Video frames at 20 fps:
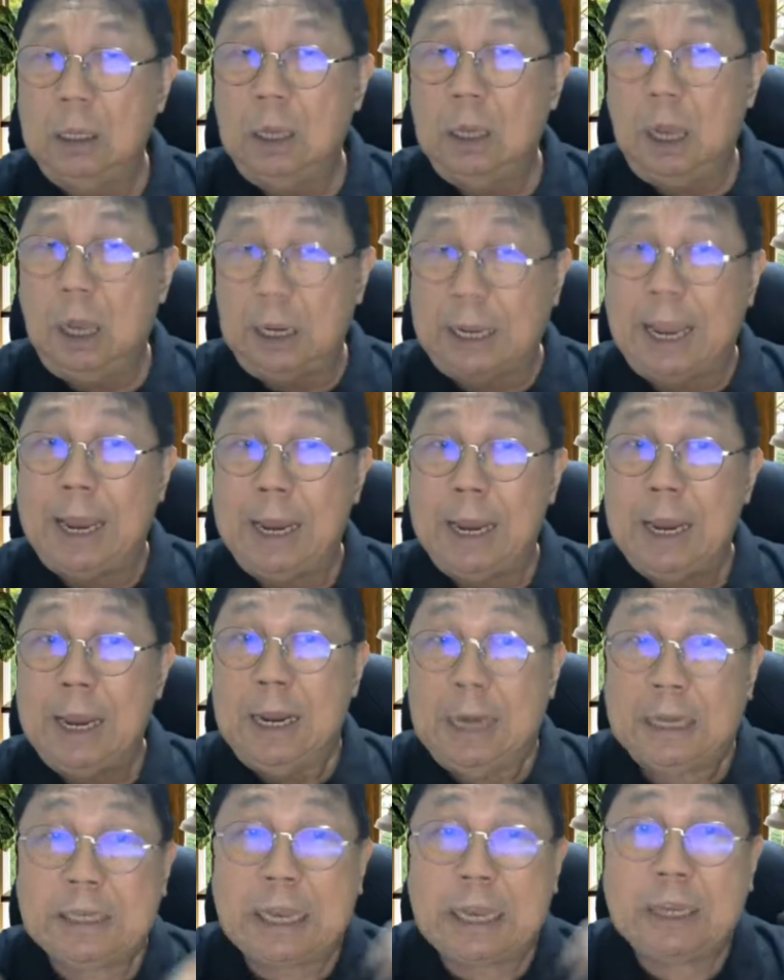Okay.
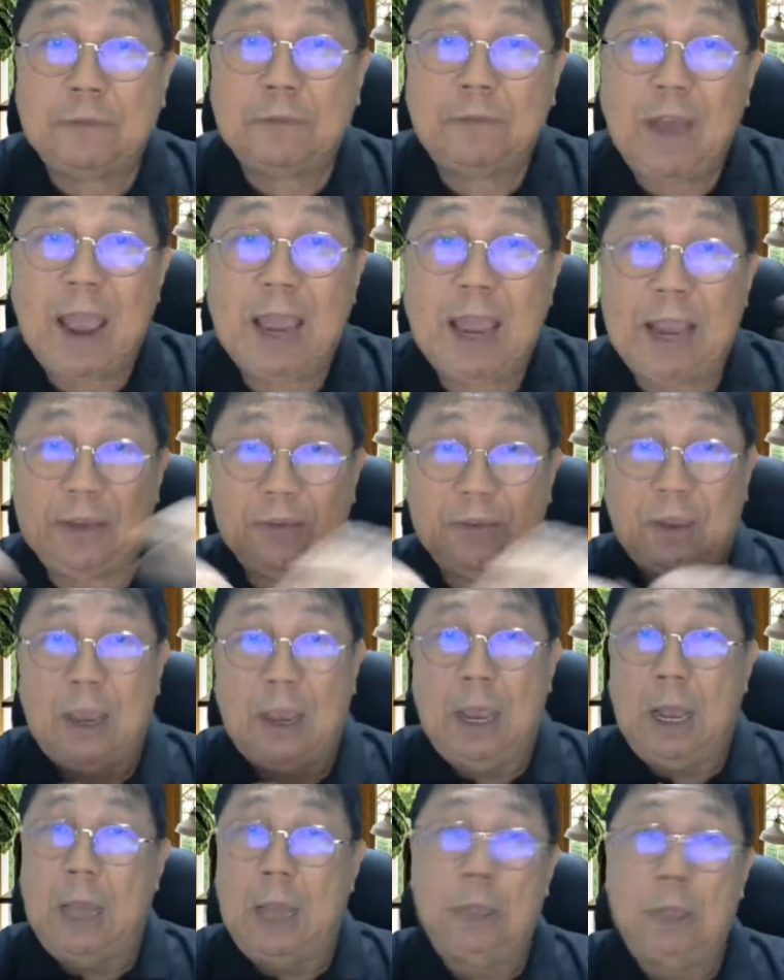That's as far as
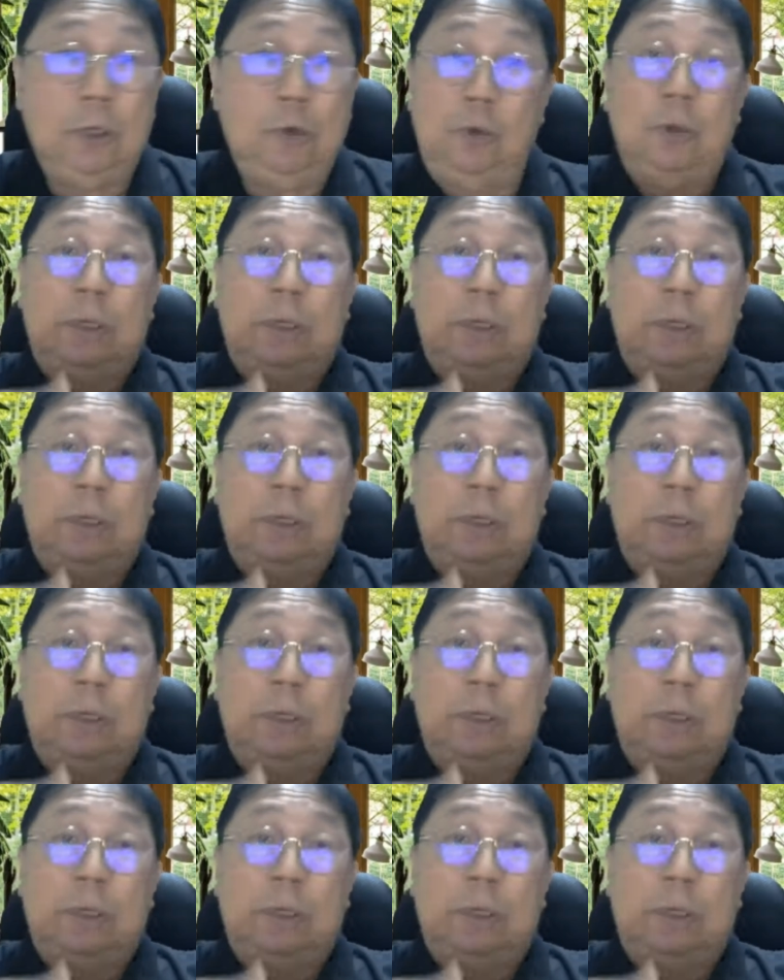you